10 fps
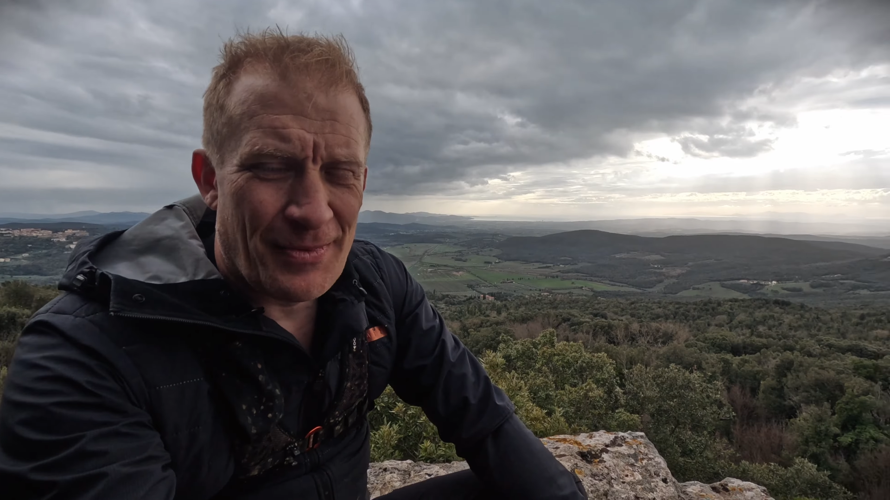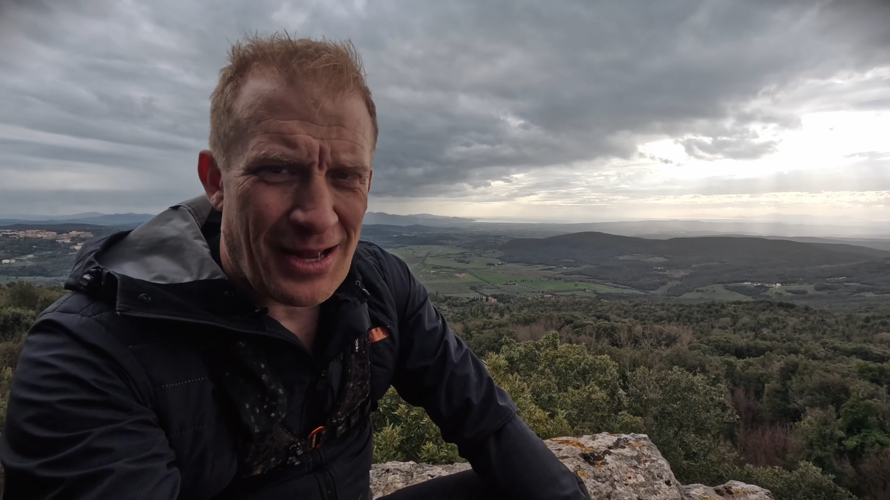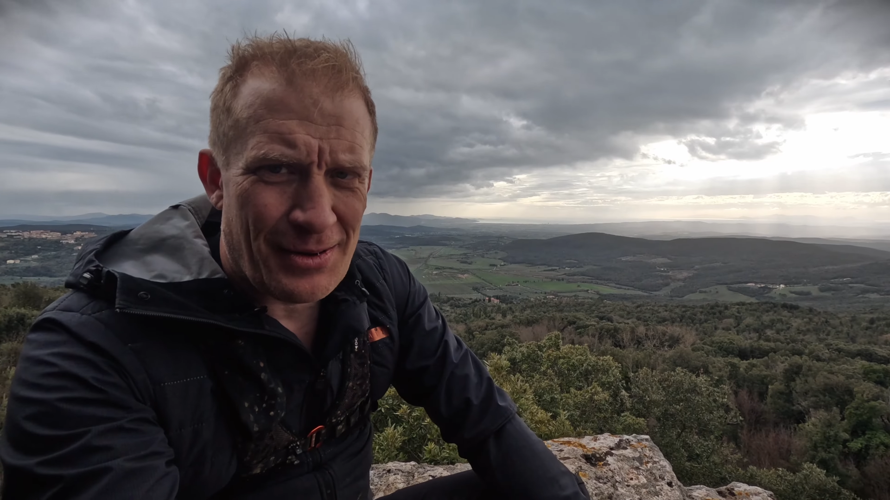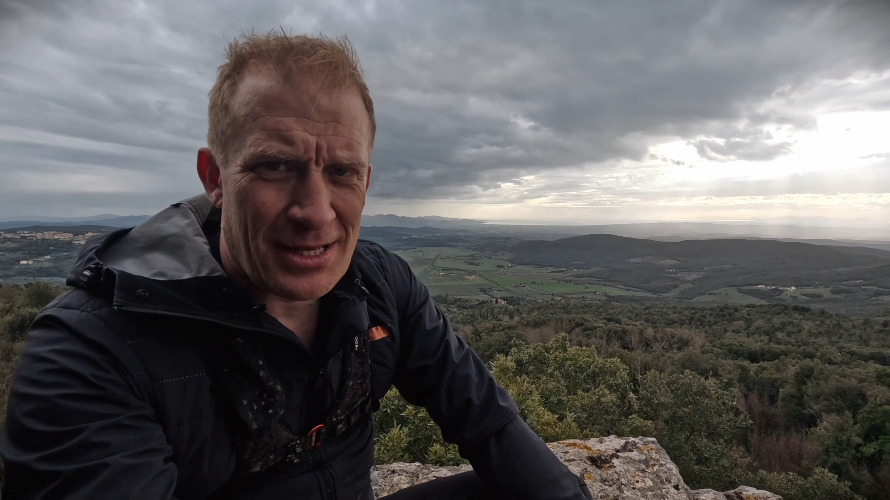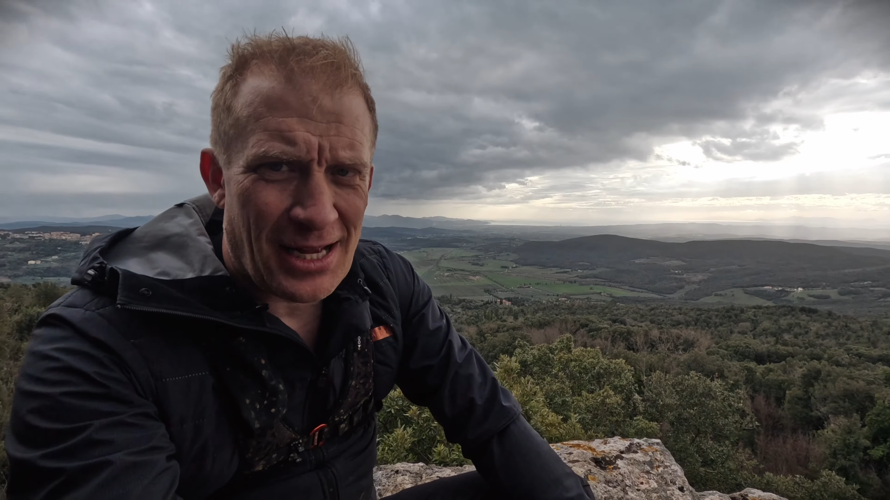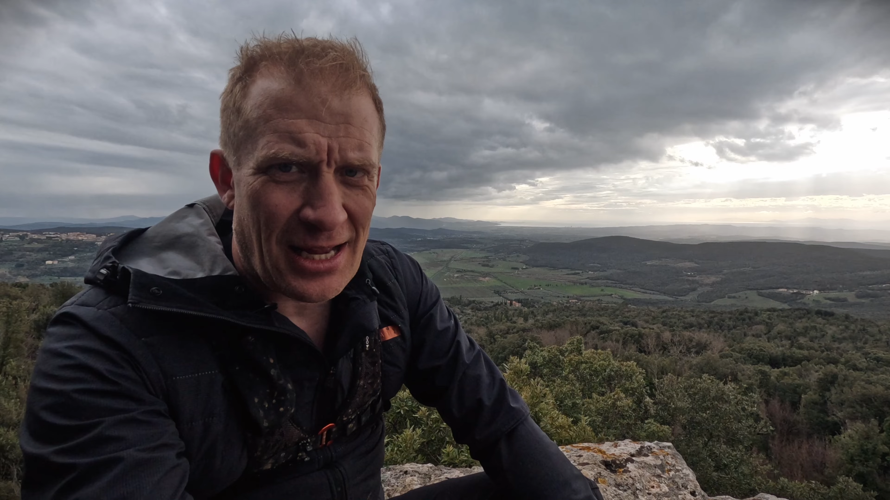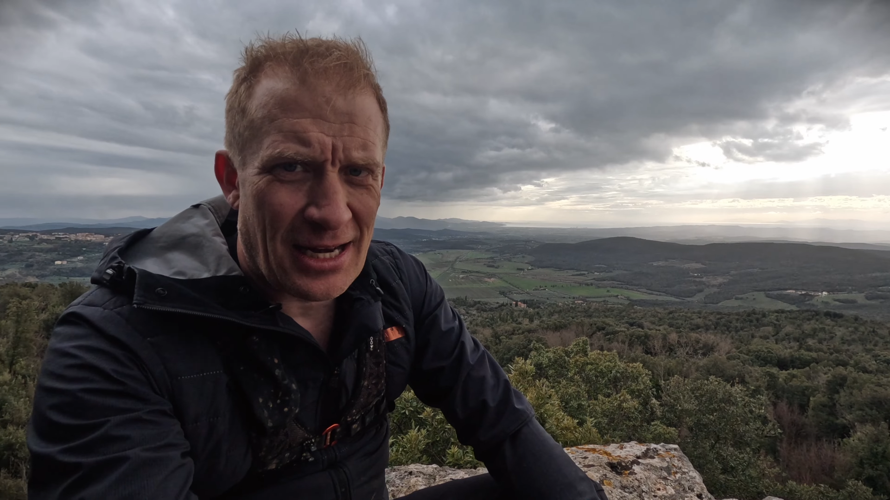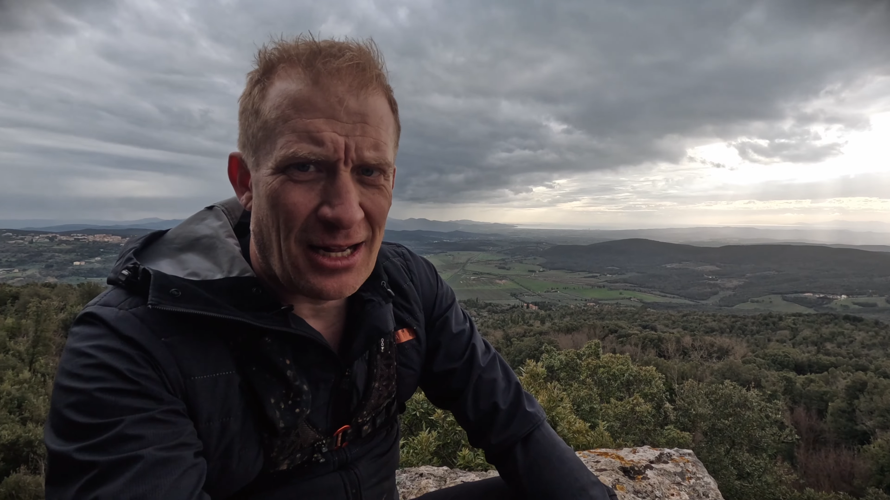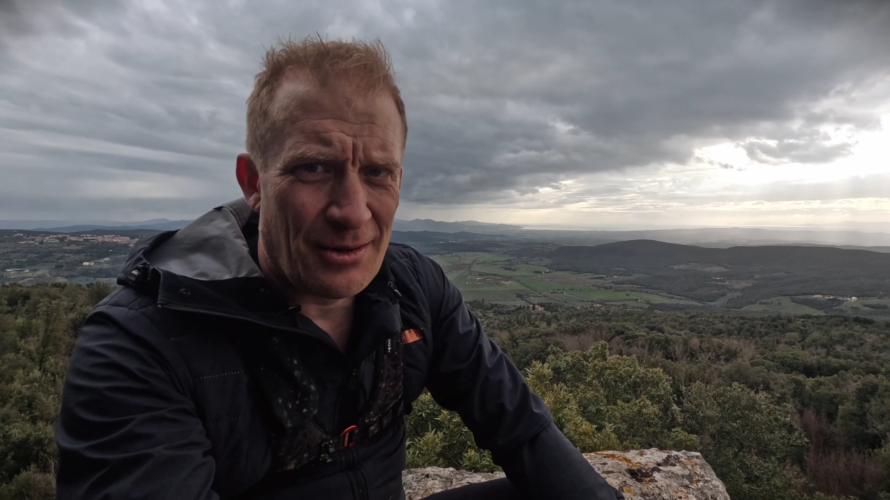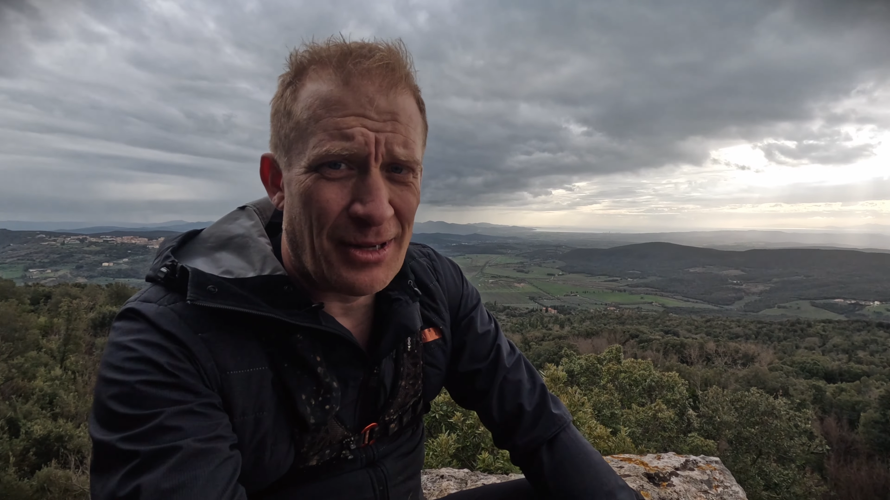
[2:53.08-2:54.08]
How was that
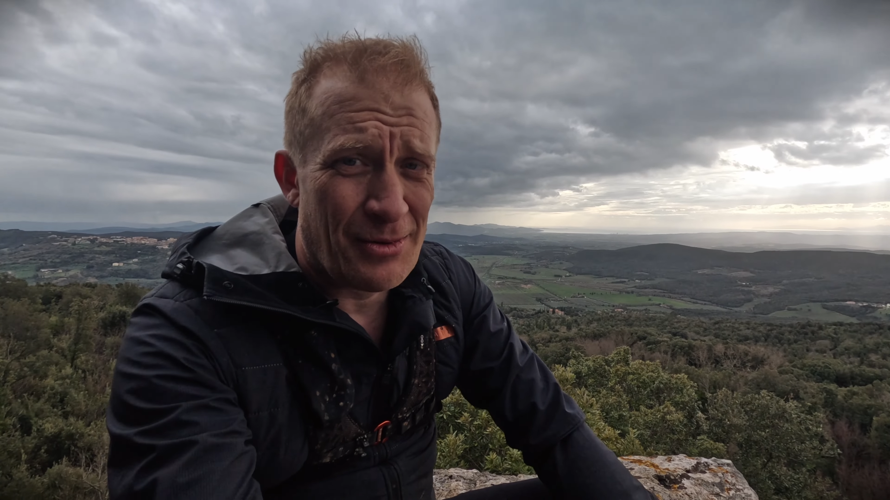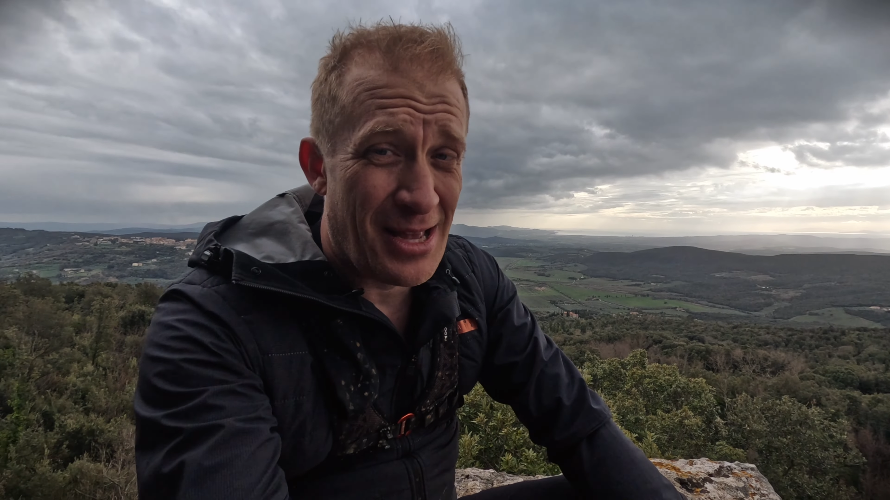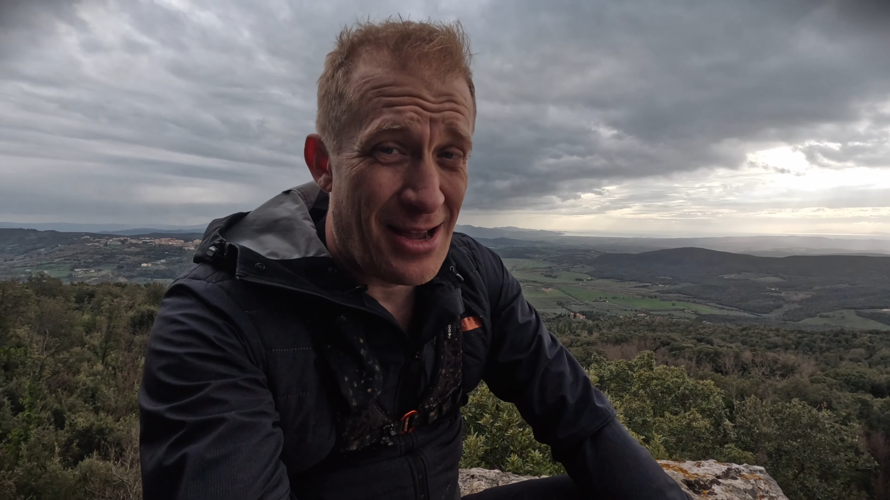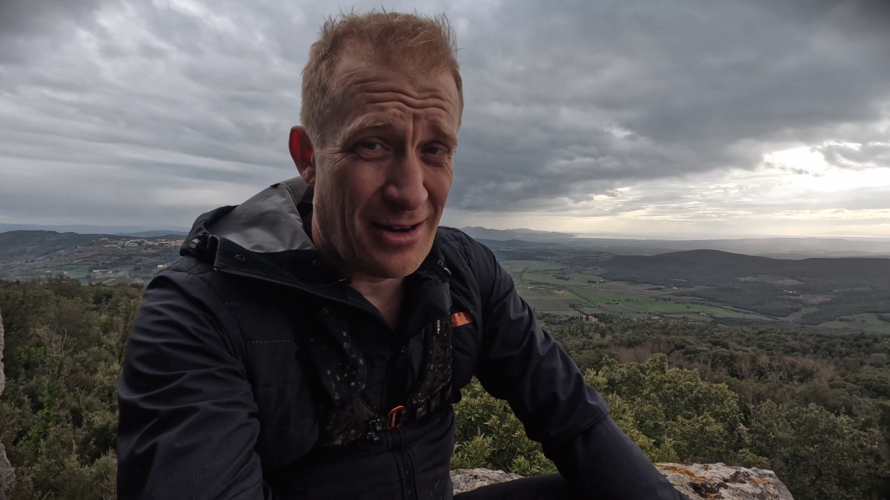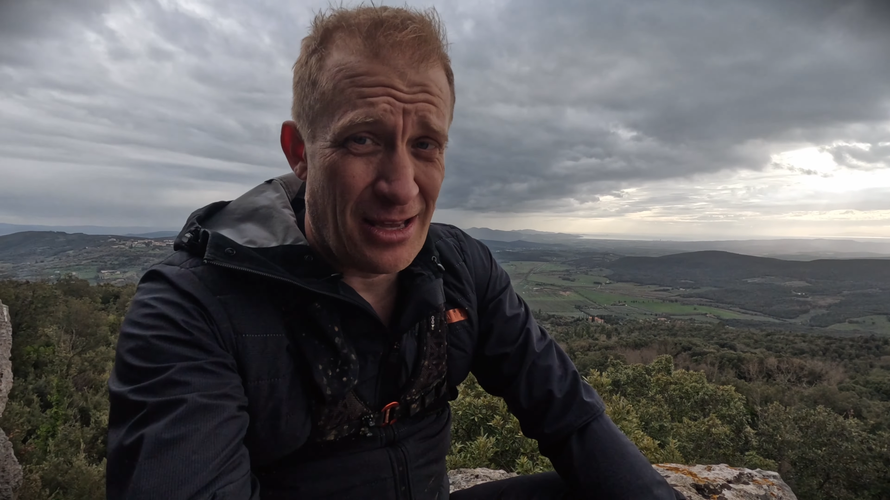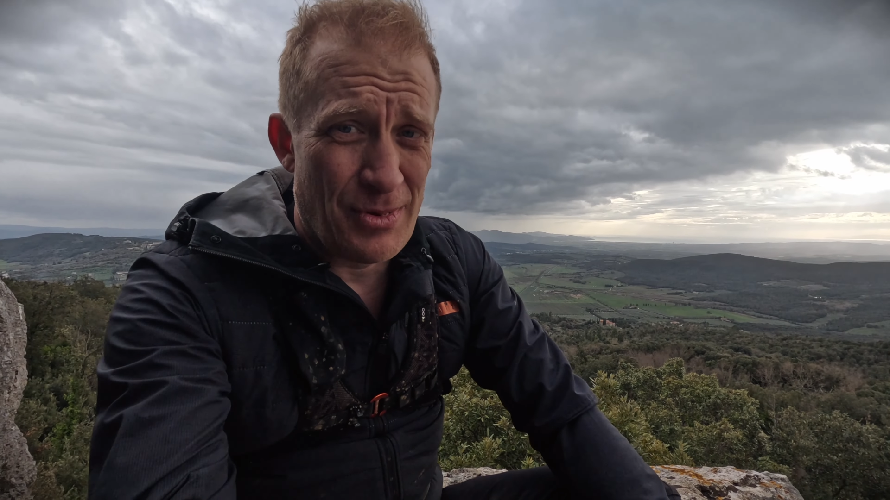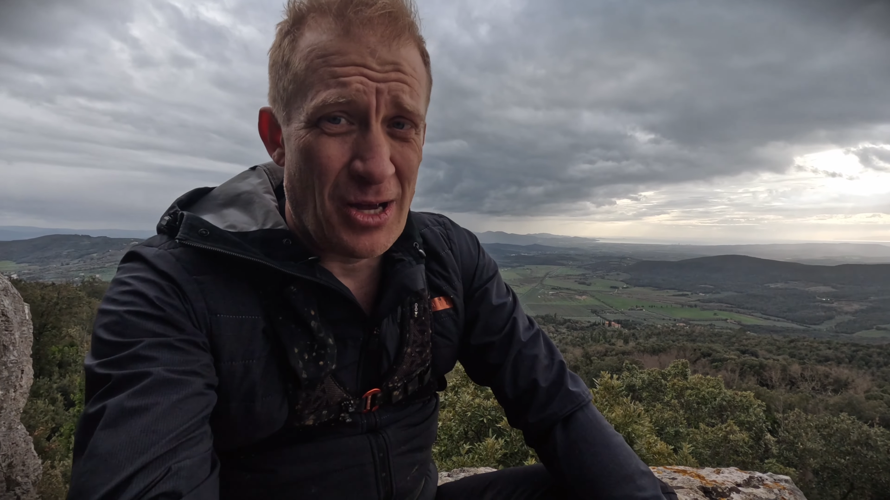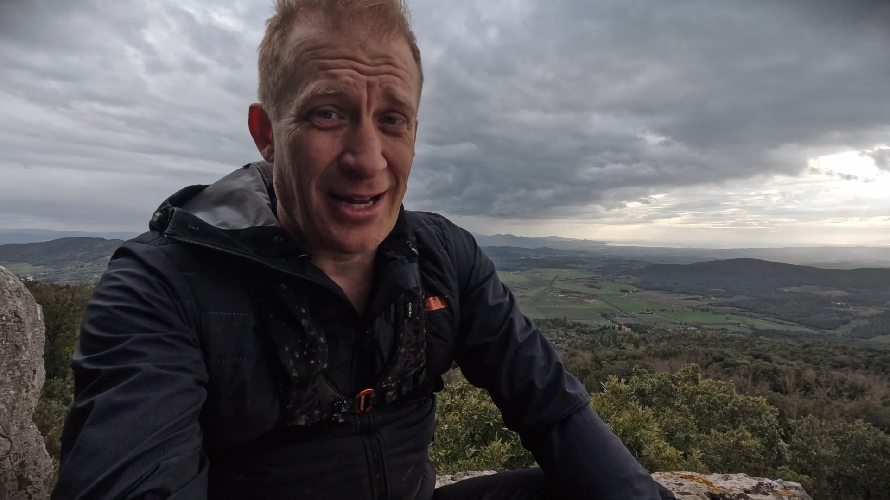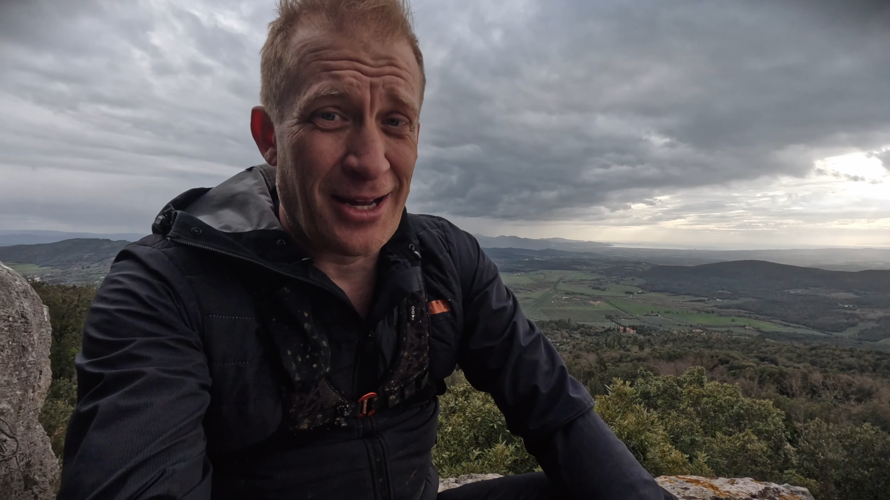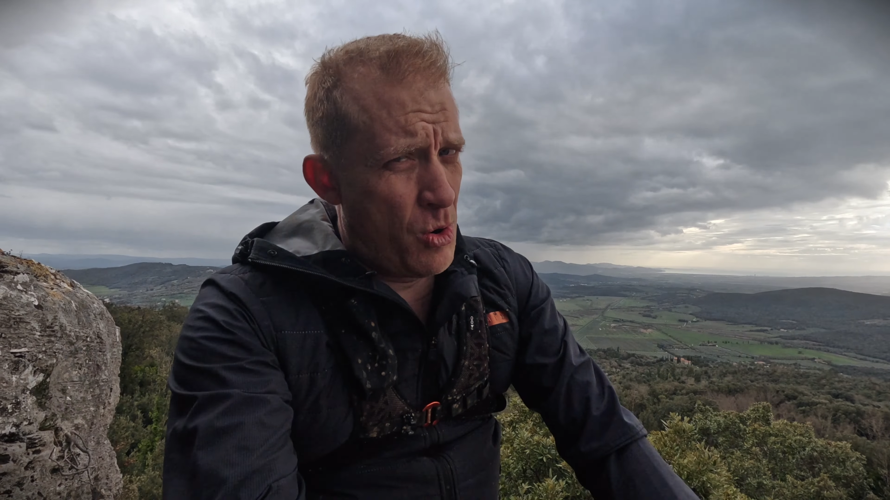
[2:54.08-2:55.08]
getting up here without an e-bike?